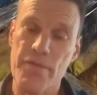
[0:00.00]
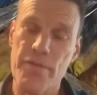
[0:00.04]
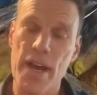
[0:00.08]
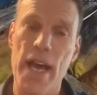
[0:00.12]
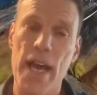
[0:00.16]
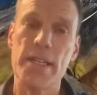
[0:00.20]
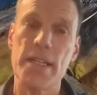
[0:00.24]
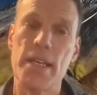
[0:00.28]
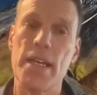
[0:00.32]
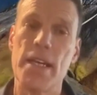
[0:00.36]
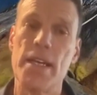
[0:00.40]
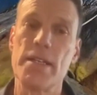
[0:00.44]

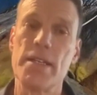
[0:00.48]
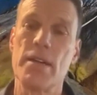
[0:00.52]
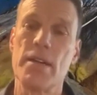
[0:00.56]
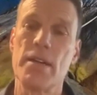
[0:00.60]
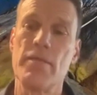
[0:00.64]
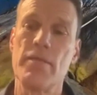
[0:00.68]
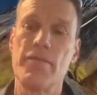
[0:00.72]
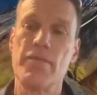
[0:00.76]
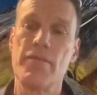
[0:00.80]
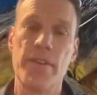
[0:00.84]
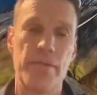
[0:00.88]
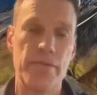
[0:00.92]
fact is
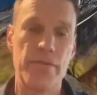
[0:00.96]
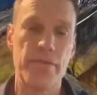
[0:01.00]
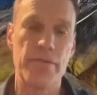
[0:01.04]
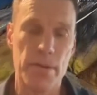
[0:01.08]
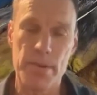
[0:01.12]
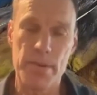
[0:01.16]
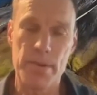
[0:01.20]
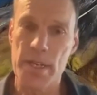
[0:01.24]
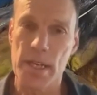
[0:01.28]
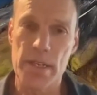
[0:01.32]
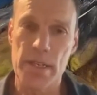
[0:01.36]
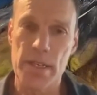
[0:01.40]
that
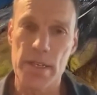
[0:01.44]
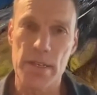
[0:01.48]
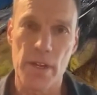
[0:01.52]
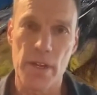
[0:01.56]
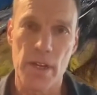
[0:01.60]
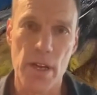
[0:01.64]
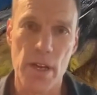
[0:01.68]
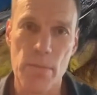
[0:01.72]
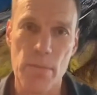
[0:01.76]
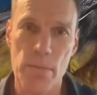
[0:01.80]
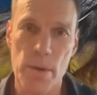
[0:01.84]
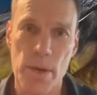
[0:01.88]
50% of the
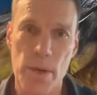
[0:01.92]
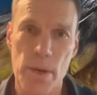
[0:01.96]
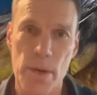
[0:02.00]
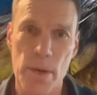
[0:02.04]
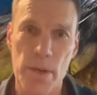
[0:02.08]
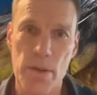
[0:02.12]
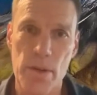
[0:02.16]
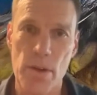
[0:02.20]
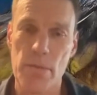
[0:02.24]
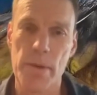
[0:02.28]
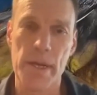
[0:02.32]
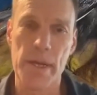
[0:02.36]
global
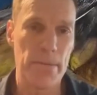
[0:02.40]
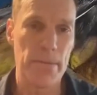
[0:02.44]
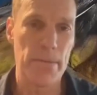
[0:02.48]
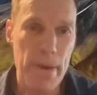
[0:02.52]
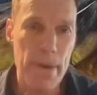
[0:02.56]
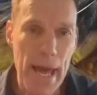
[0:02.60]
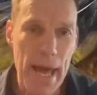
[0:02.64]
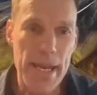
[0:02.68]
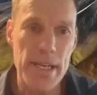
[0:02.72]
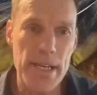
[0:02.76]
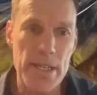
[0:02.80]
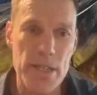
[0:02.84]
economy
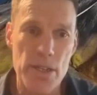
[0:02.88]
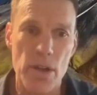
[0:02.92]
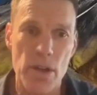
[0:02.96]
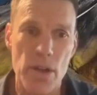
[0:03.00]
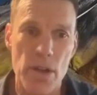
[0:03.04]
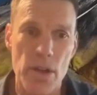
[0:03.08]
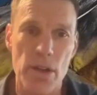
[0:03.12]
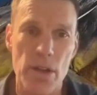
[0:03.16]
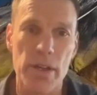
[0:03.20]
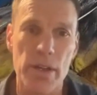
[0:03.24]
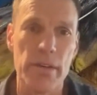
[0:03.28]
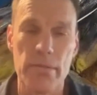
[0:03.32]
depends
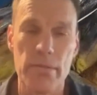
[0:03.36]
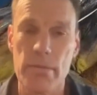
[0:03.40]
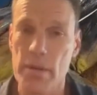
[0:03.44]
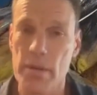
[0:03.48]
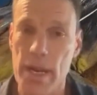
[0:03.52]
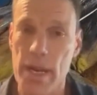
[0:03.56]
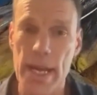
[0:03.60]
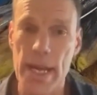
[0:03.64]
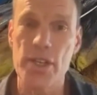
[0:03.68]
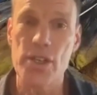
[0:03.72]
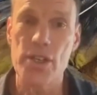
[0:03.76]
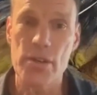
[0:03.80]
on
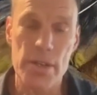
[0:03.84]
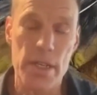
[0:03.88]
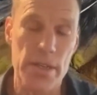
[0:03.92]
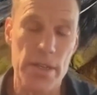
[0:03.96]
nature,